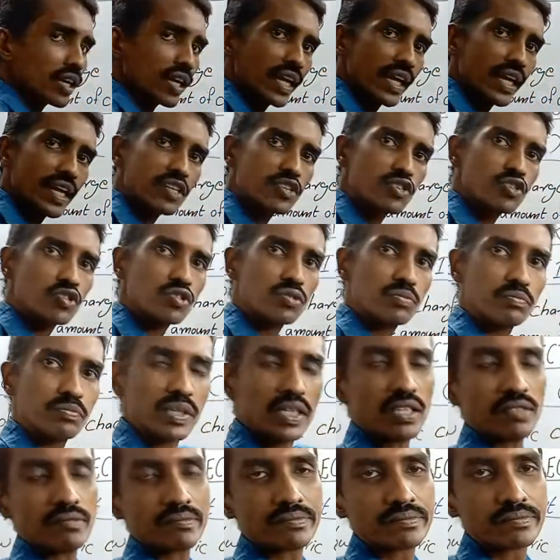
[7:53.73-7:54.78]
A to
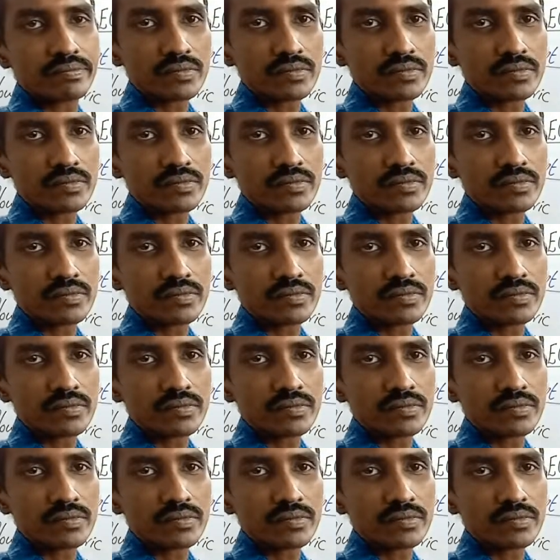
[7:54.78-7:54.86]
B.